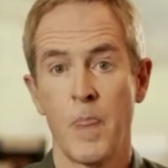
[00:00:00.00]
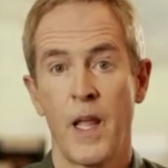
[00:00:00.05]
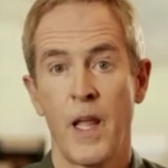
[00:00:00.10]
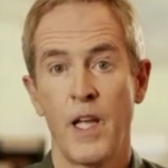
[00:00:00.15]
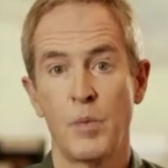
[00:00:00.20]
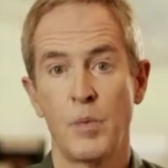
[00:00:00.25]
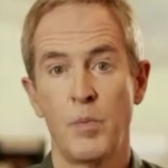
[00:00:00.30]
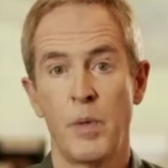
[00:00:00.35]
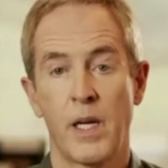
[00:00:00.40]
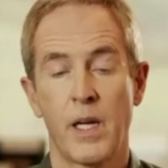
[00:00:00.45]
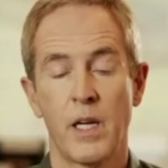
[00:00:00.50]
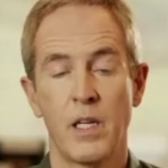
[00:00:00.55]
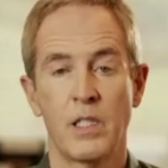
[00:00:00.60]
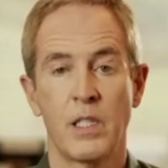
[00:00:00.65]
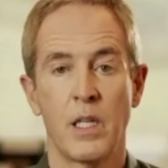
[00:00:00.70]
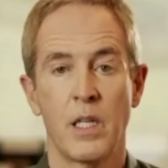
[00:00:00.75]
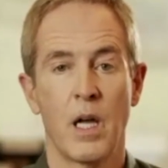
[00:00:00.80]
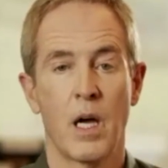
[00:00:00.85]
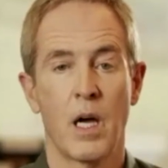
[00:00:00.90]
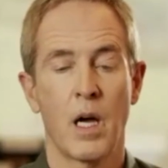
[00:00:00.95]
is because
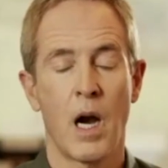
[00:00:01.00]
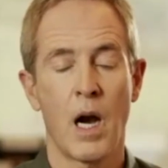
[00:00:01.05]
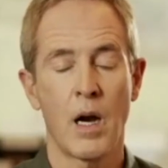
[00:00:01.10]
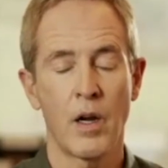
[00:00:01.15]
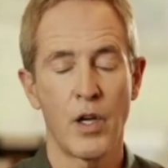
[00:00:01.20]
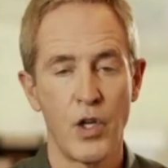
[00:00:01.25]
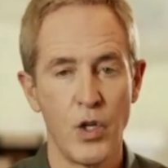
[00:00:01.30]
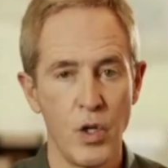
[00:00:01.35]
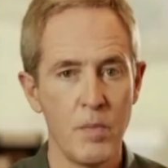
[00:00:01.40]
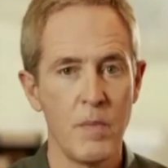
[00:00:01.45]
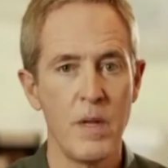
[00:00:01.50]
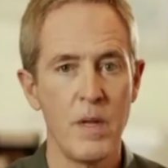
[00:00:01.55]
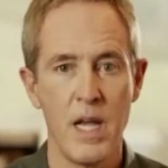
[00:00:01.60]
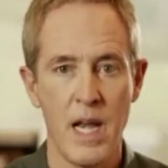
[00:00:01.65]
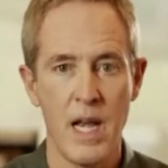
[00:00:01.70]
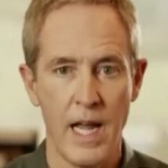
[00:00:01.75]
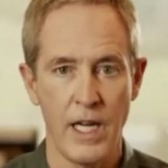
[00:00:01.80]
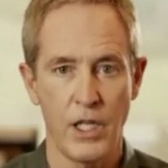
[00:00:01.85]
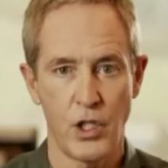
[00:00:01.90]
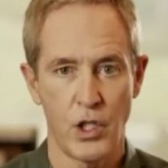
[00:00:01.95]
our human
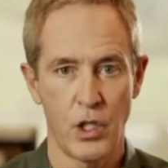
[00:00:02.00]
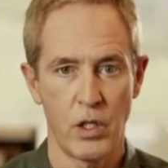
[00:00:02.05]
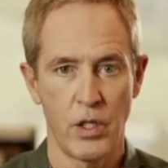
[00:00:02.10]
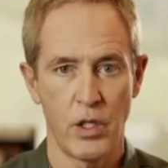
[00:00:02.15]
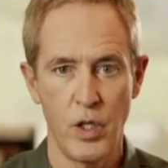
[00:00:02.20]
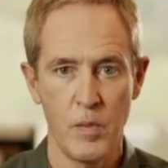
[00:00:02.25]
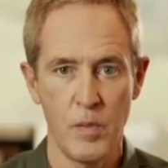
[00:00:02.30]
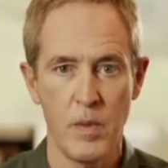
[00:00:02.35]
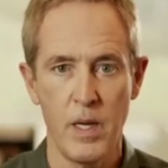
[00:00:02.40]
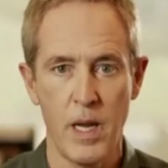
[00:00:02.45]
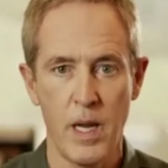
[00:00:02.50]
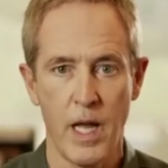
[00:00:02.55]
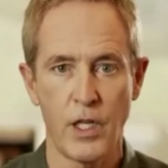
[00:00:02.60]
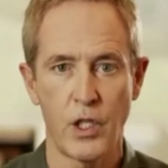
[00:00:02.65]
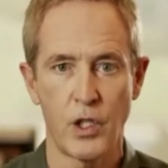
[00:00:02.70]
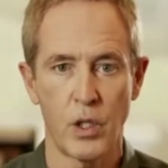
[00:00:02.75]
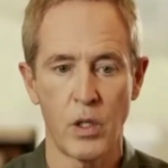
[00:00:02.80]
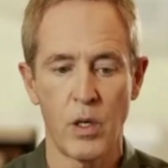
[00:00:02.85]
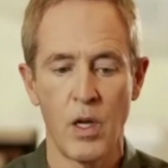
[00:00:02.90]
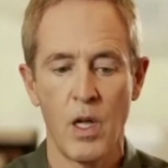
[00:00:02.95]

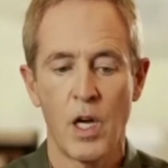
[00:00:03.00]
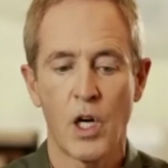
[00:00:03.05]
nature